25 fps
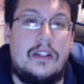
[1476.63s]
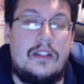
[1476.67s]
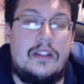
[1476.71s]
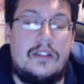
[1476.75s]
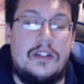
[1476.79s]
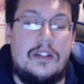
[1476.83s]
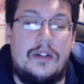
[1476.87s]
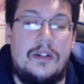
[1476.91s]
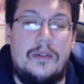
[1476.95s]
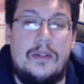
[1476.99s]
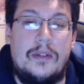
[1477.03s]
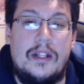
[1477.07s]

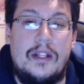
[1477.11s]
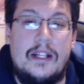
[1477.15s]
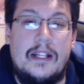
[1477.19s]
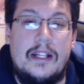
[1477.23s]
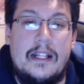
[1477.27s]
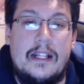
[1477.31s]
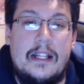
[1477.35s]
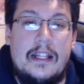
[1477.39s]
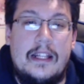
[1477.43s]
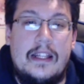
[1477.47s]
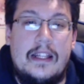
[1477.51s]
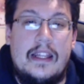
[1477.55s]
So
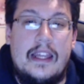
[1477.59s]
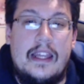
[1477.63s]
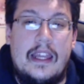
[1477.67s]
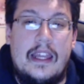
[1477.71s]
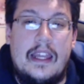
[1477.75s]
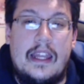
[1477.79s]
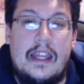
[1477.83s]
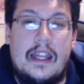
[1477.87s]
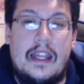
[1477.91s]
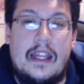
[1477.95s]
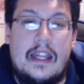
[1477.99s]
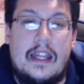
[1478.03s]

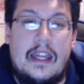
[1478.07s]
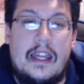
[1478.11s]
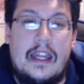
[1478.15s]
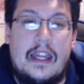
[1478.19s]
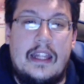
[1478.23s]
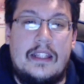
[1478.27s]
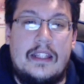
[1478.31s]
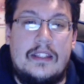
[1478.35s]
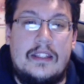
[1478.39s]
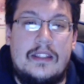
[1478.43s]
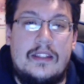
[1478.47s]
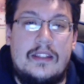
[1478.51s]

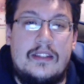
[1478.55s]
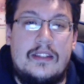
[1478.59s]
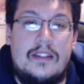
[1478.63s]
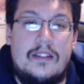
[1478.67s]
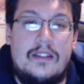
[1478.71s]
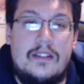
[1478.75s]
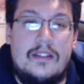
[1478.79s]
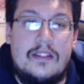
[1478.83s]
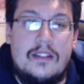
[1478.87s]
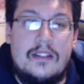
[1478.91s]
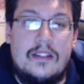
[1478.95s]
it's